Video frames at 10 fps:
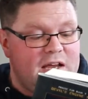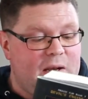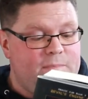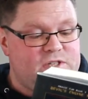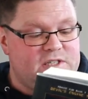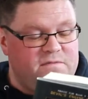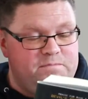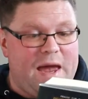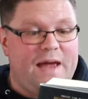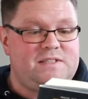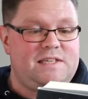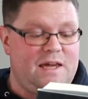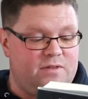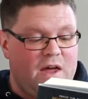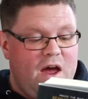glimpses of bared
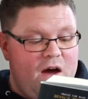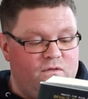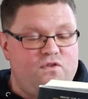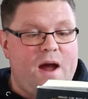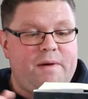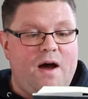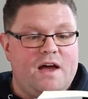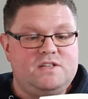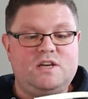teeth, of rabbit eyes.